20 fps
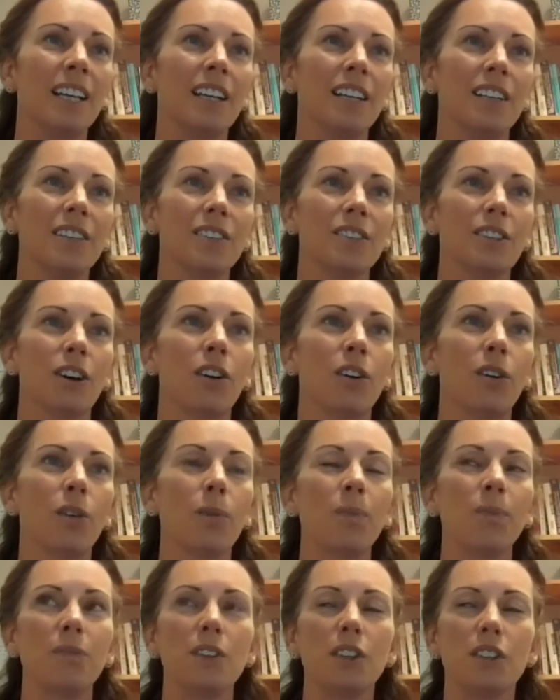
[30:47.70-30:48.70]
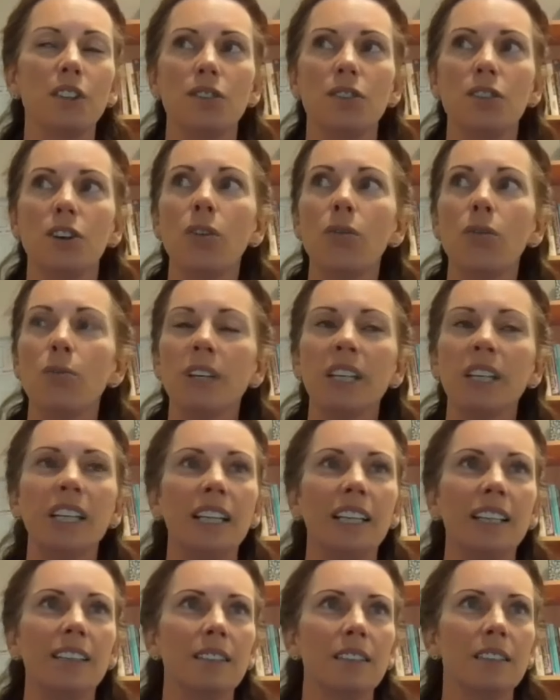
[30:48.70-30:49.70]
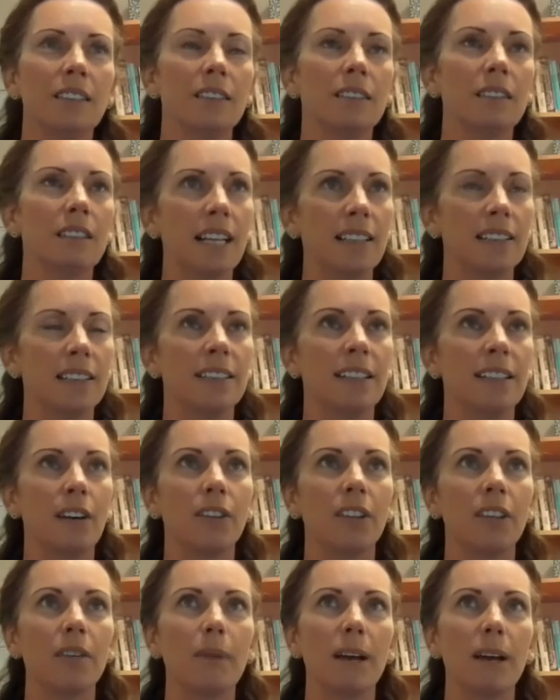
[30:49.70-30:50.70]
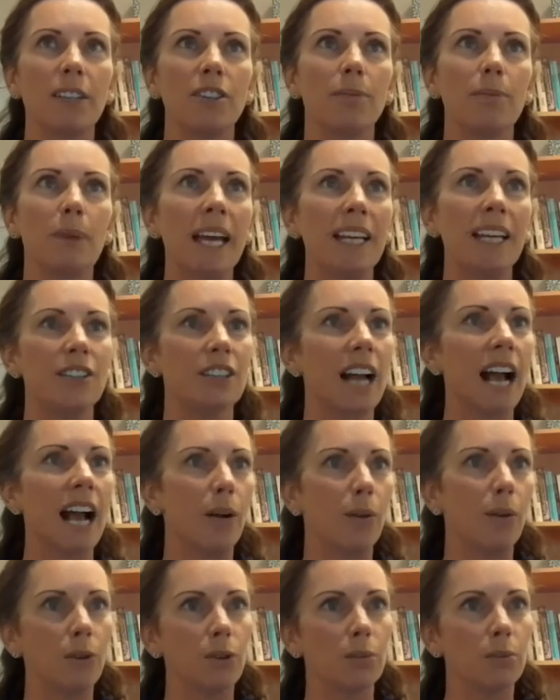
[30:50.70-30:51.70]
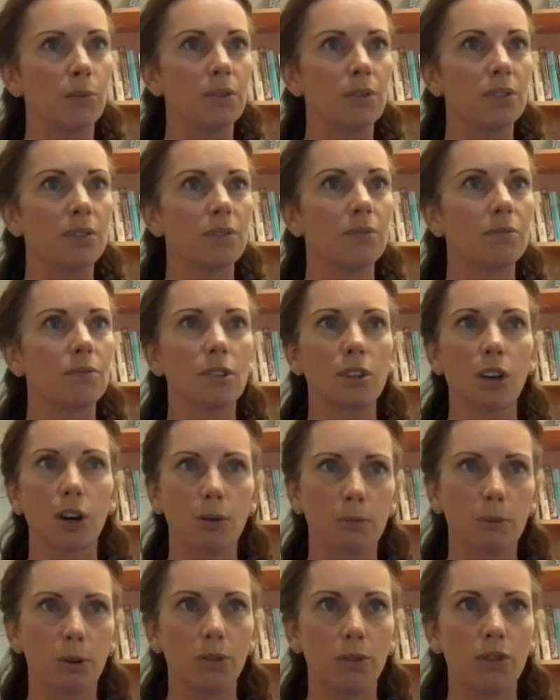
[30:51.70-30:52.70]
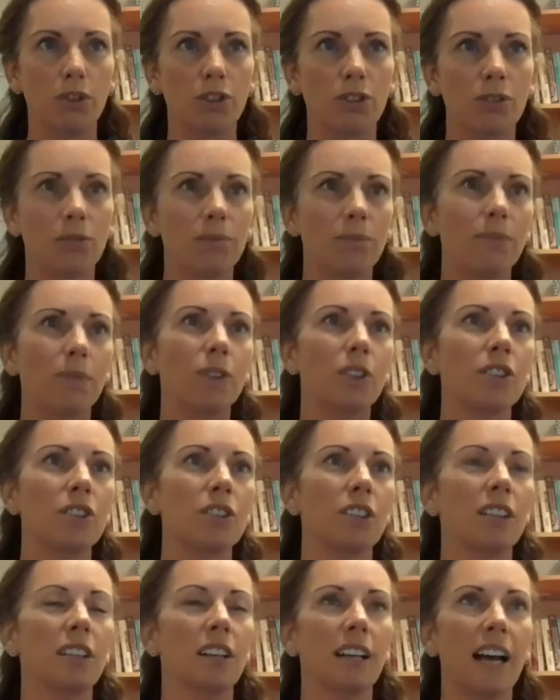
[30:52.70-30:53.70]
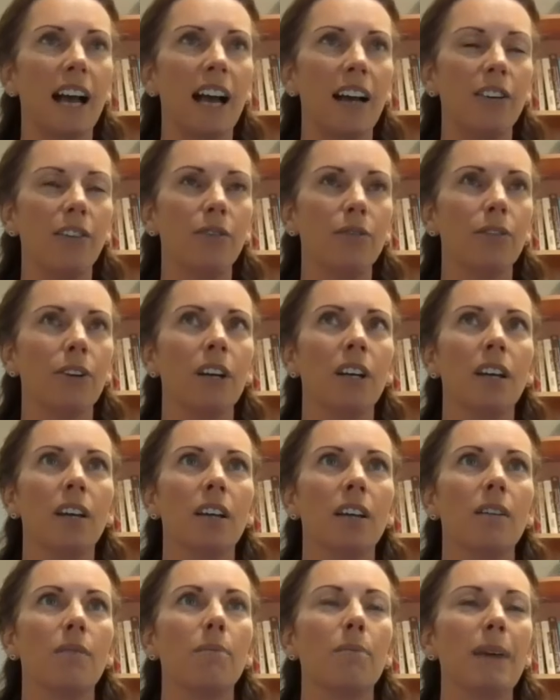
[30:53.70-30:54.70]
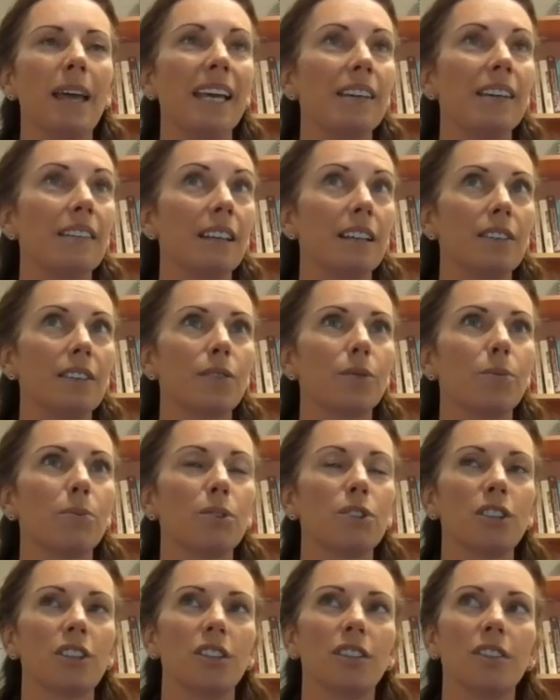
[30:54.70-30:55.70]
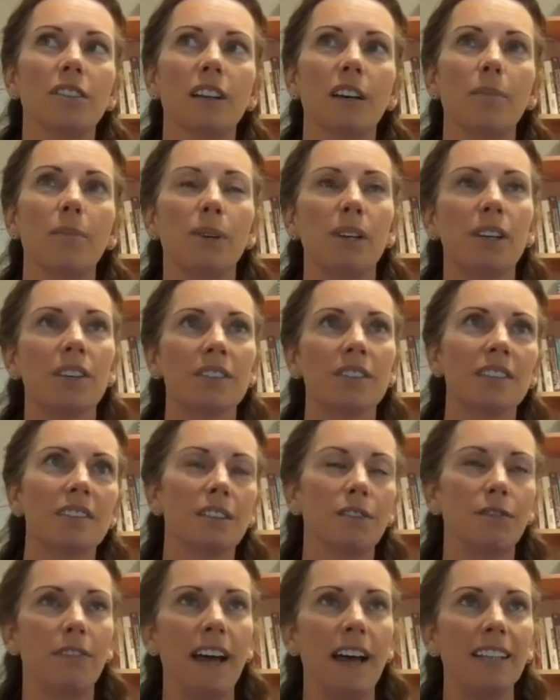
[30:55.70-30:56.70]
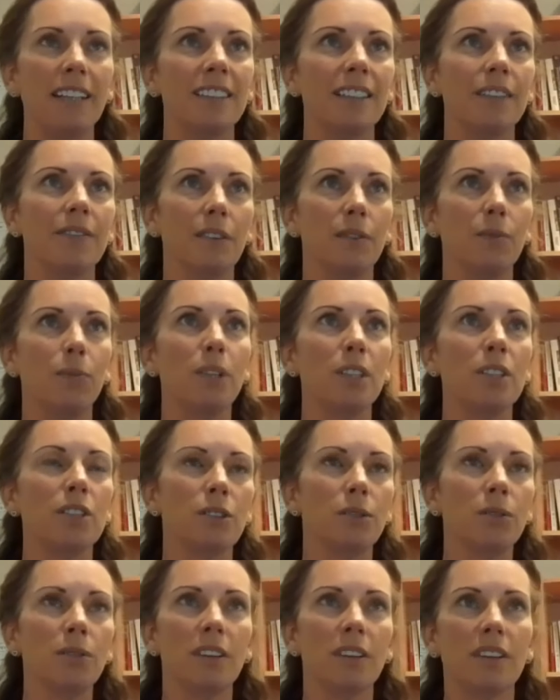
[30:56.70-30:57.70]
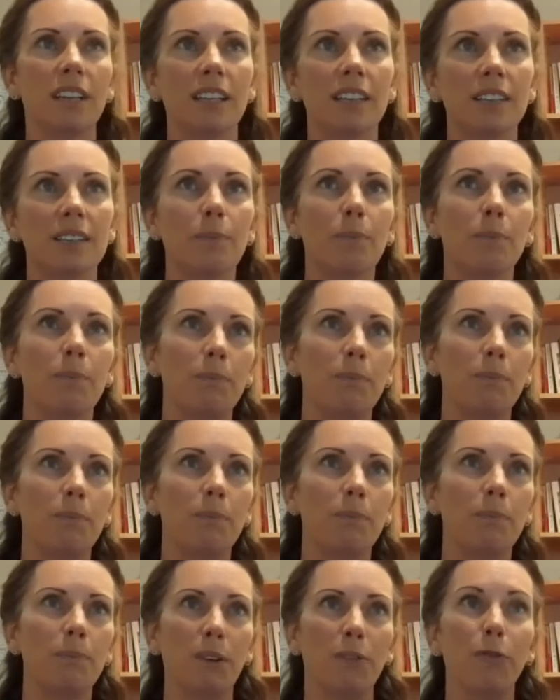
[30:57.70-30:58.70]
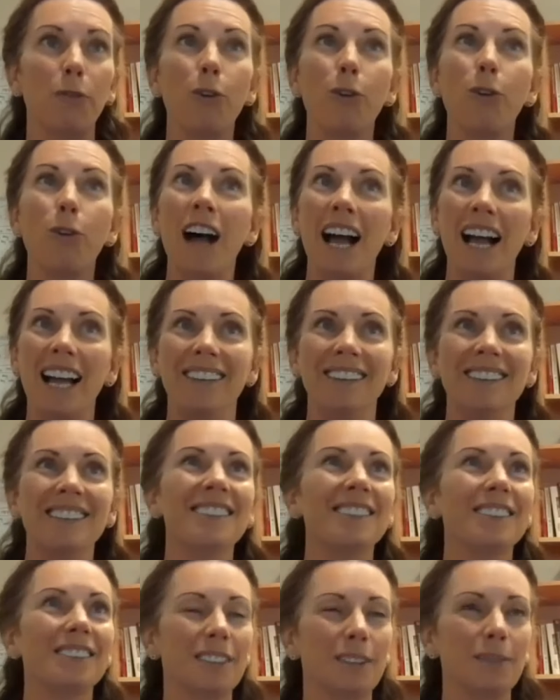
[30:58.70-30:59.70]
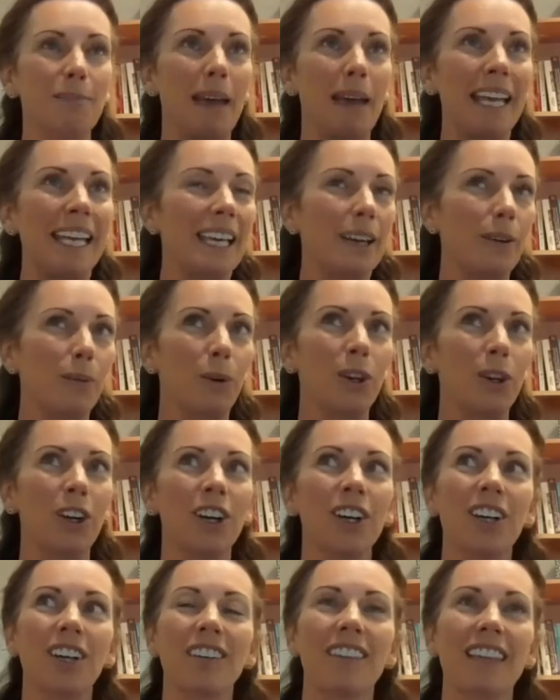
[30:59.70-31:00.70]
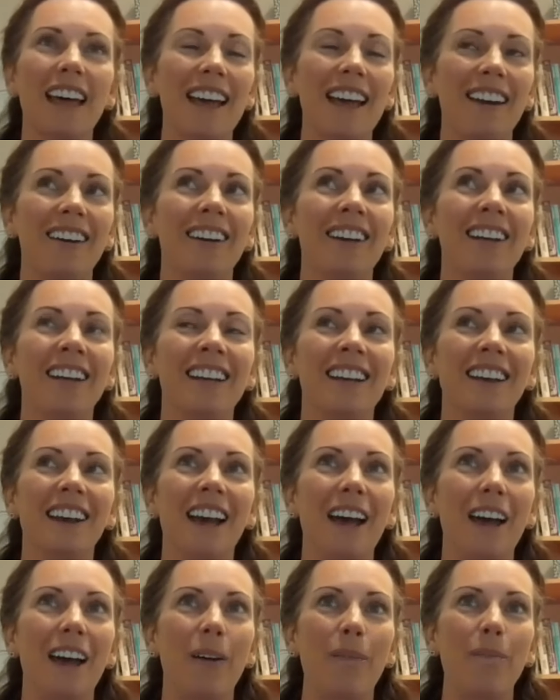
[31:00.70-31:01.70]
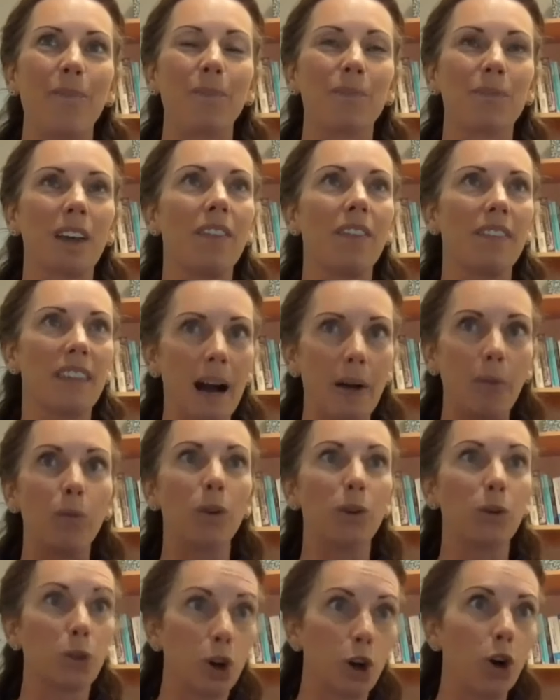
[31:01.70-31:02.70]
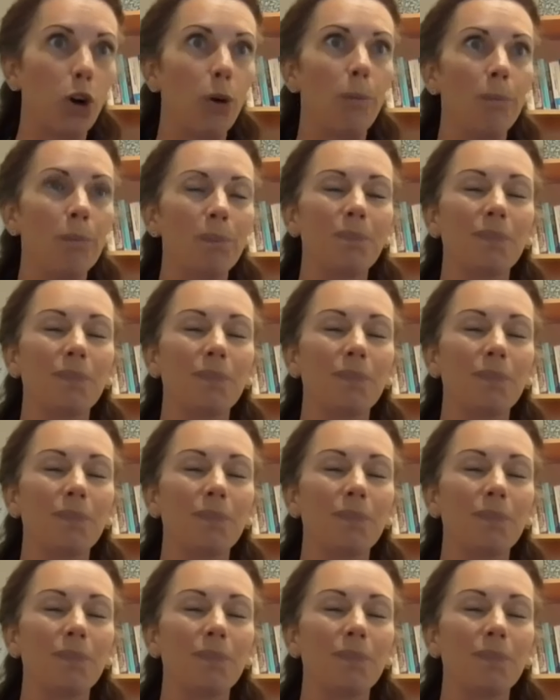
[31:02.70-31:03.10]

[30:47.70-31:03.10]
So you don't really need to necessarily measure patient outcomes so much, because you can kind of make the assumption that because it's effective, if we do the things beforehand to make it work, then that will come.